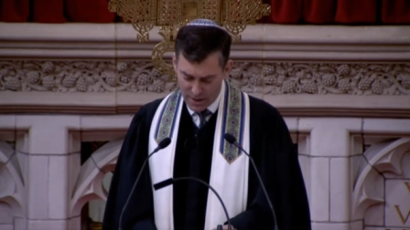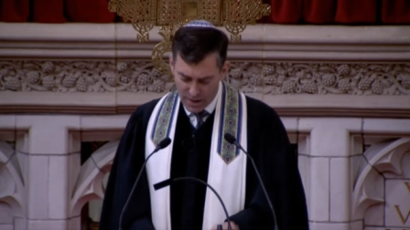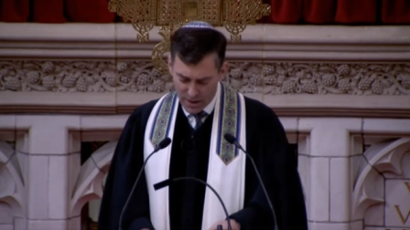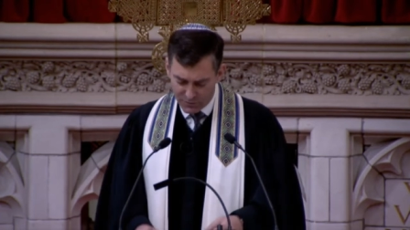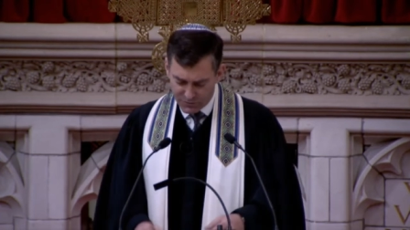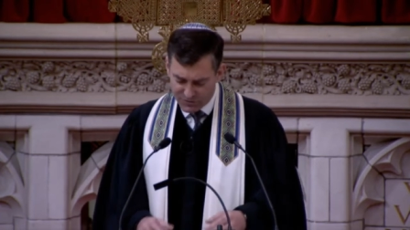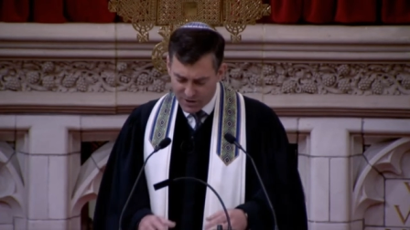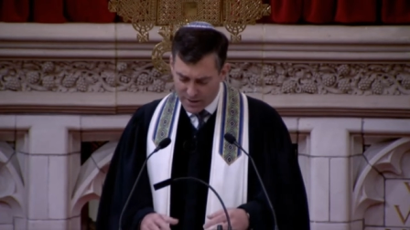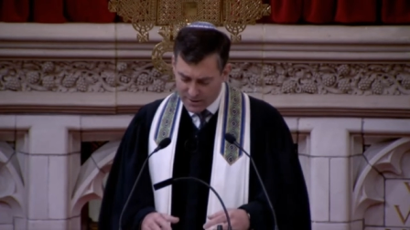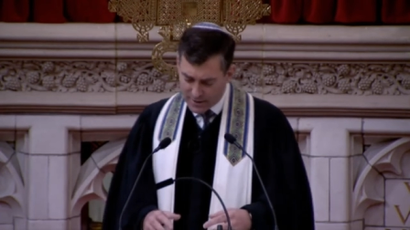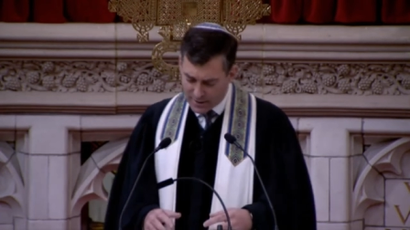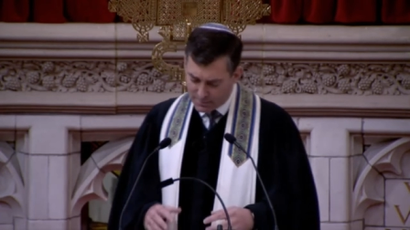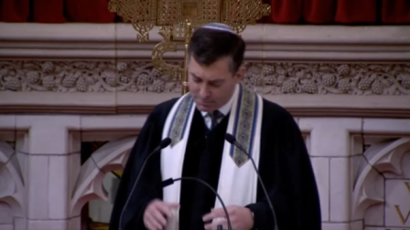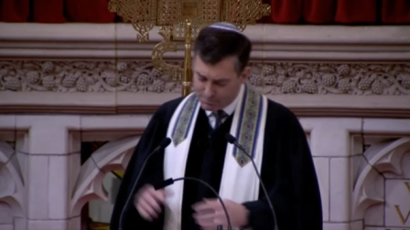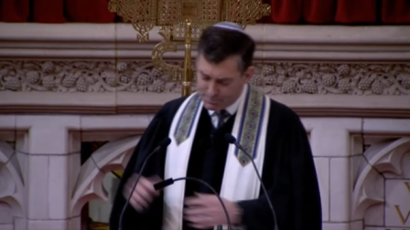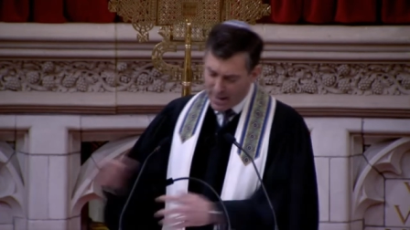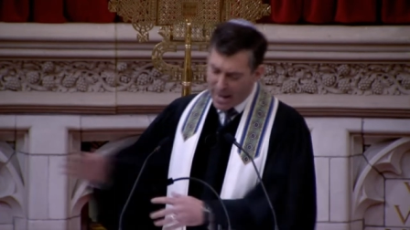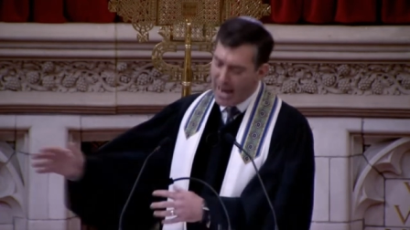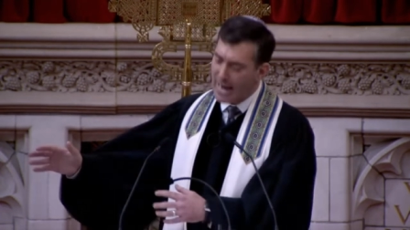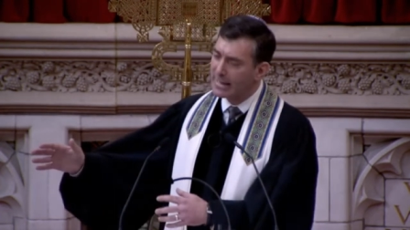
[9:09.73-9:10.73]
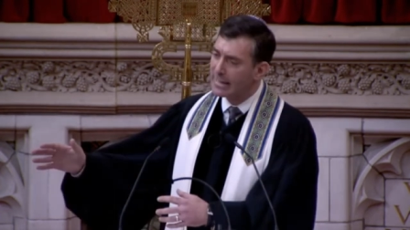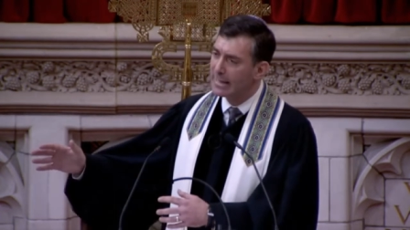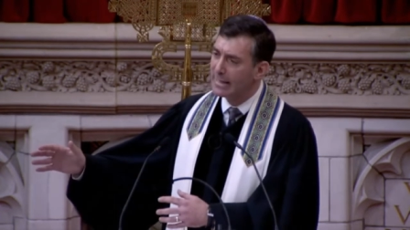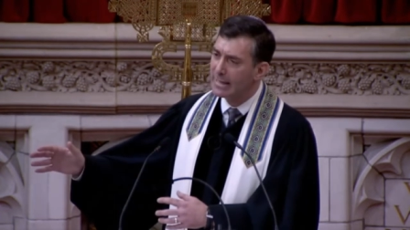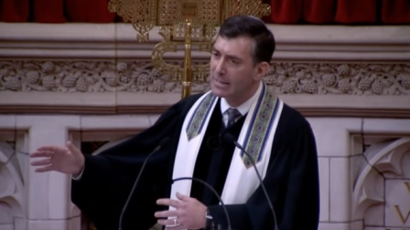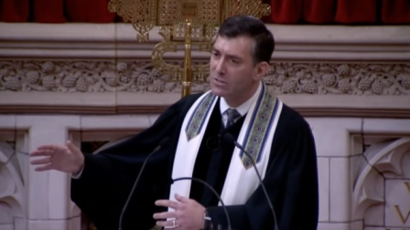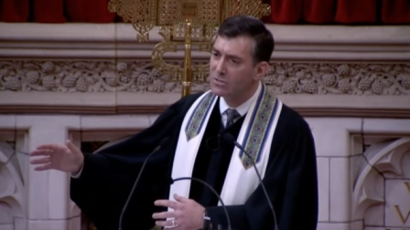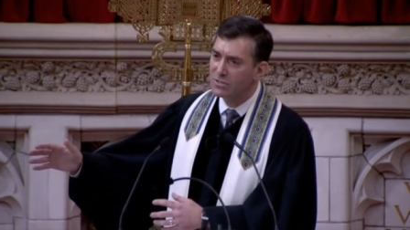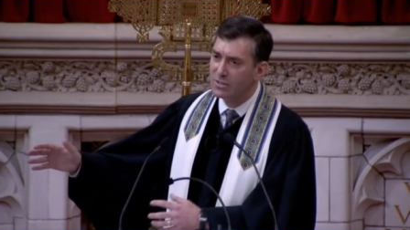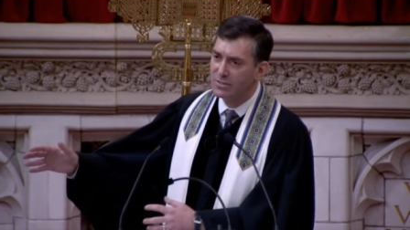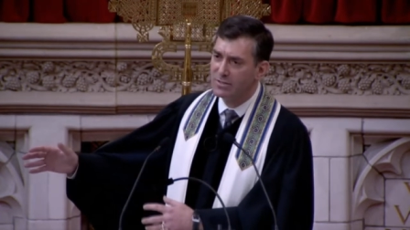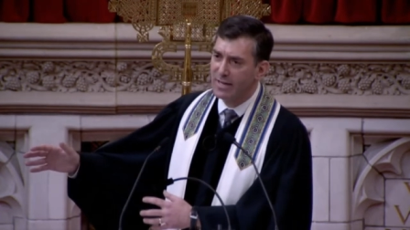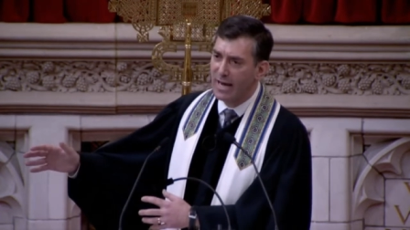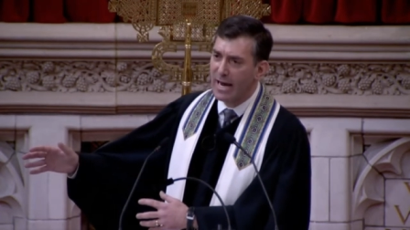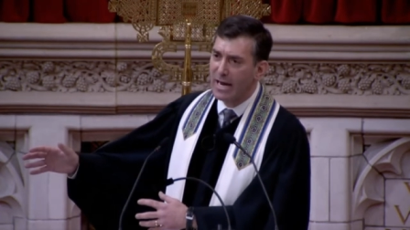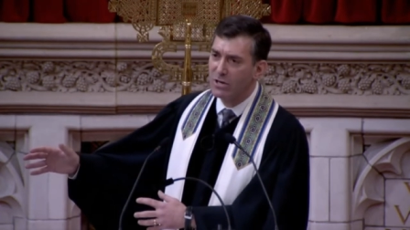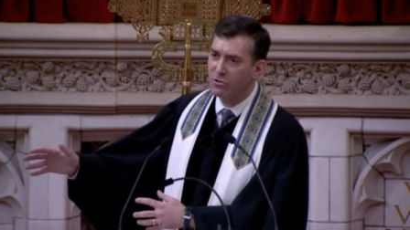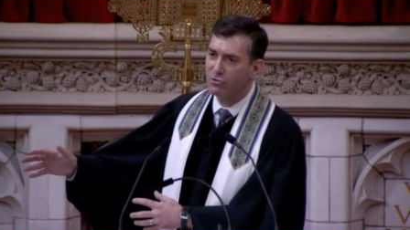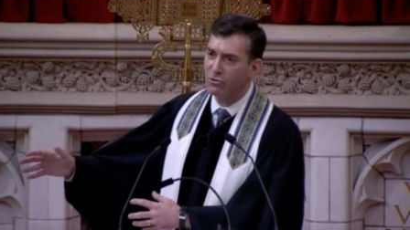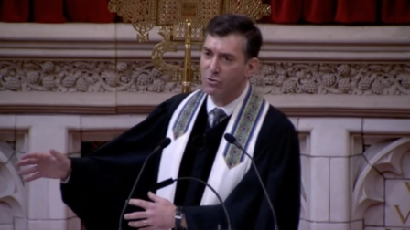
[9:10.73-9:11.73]
of sending back into
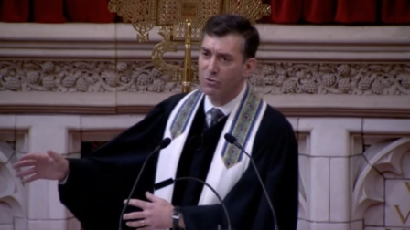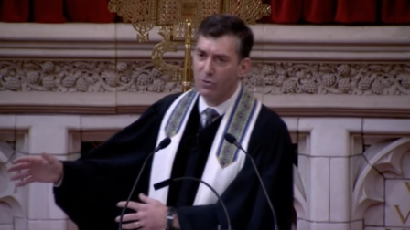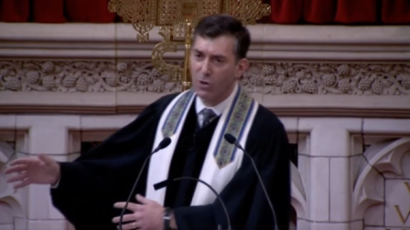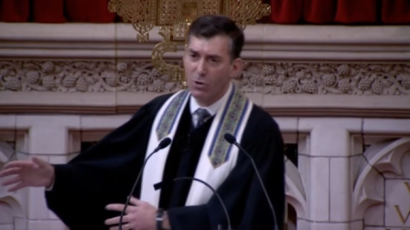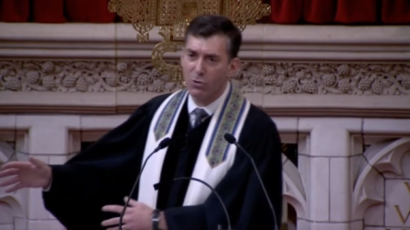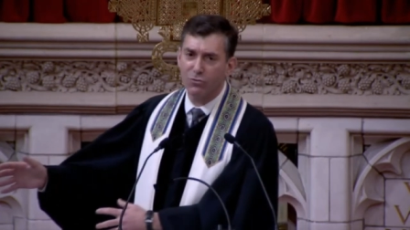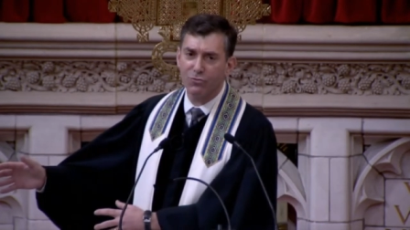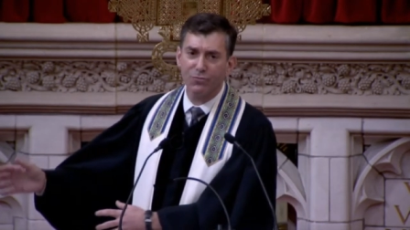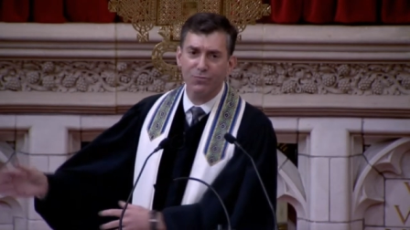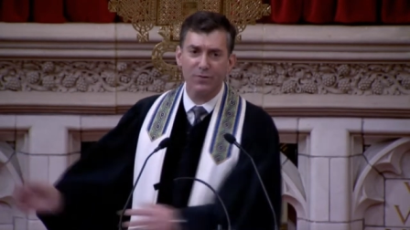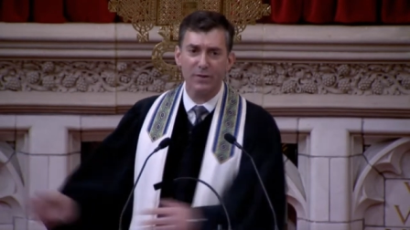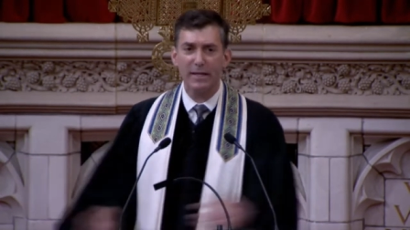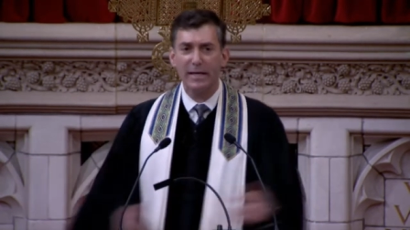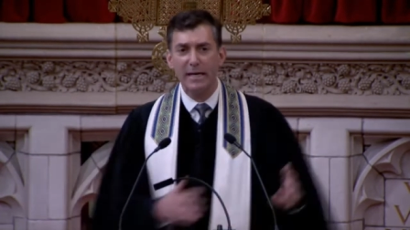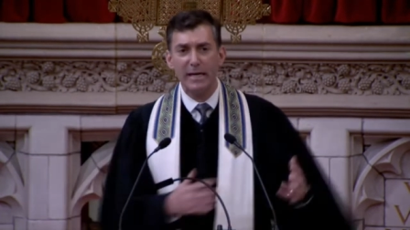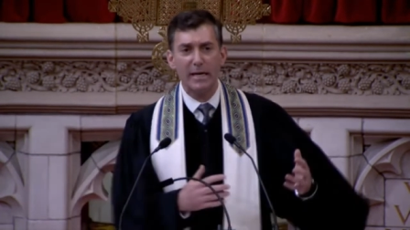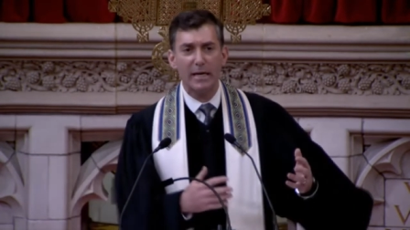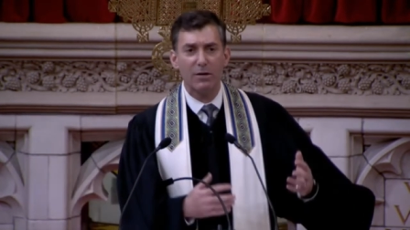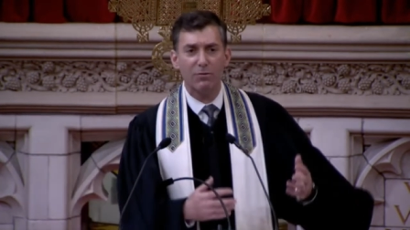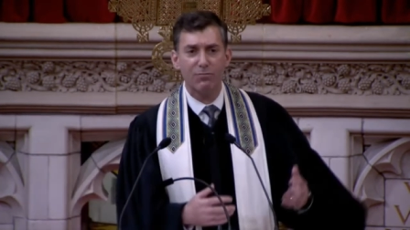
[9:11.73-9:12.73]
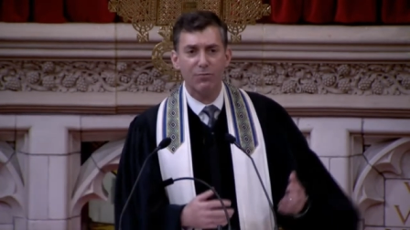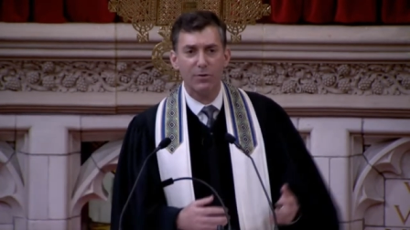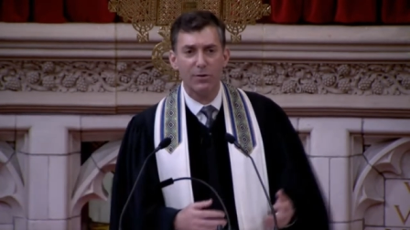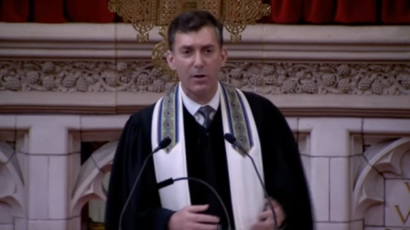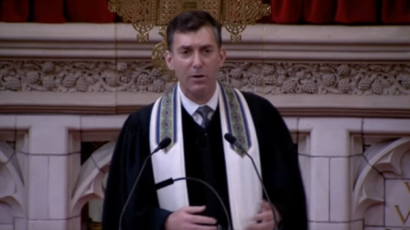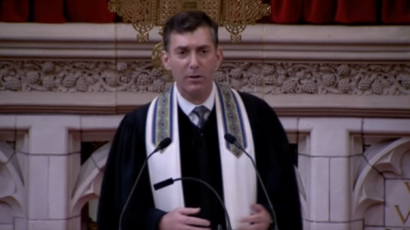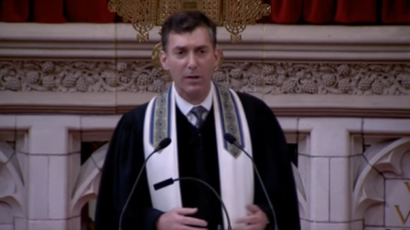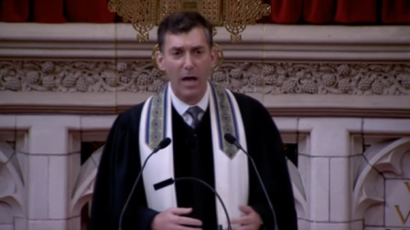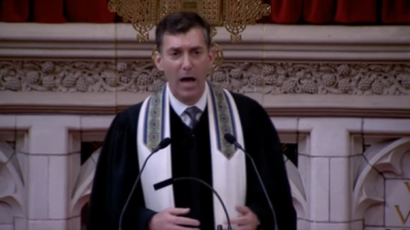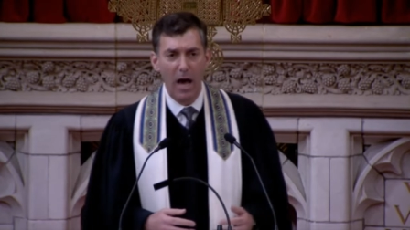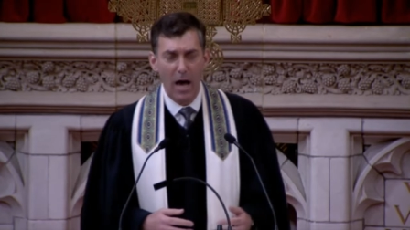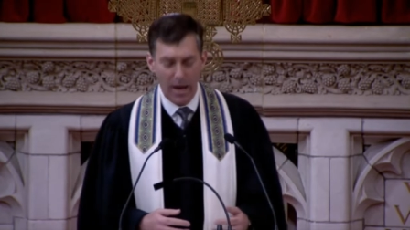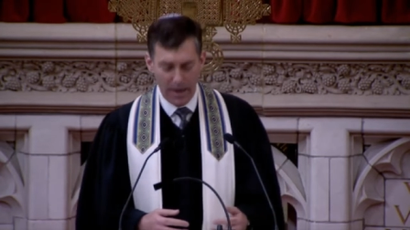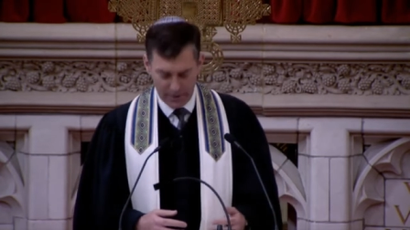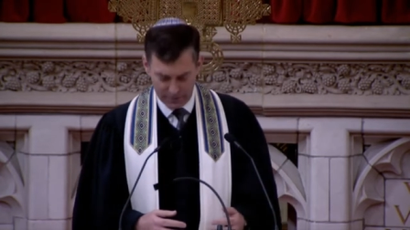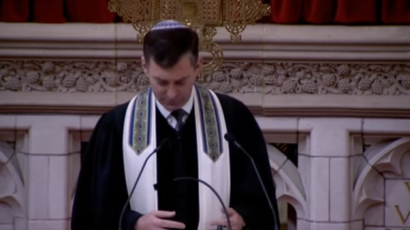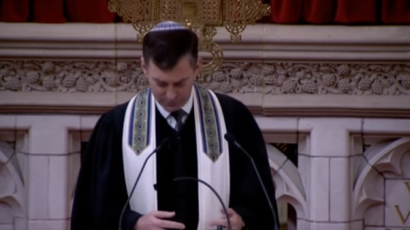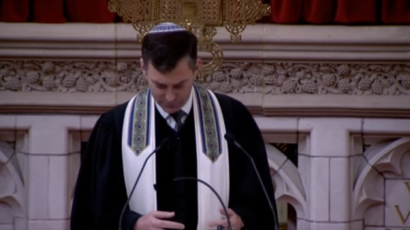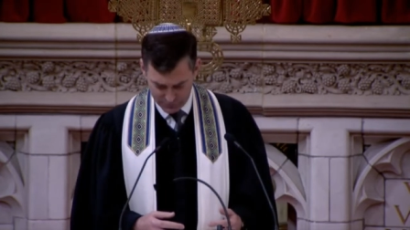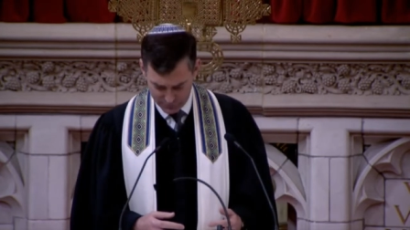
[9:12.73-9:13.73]
danger those fleeing for their
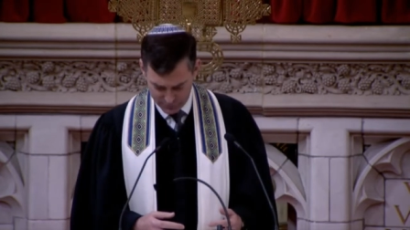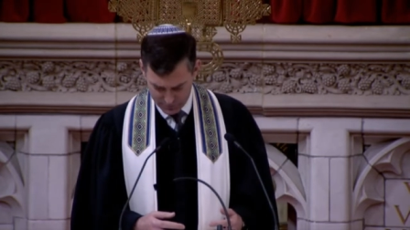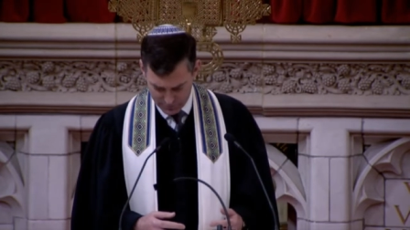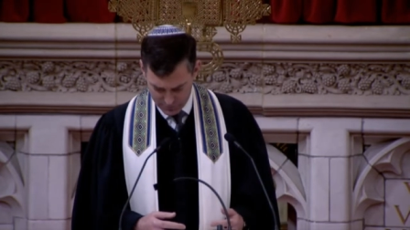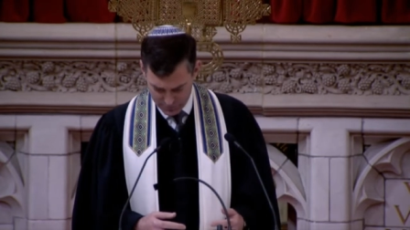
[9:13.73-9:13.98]
lives.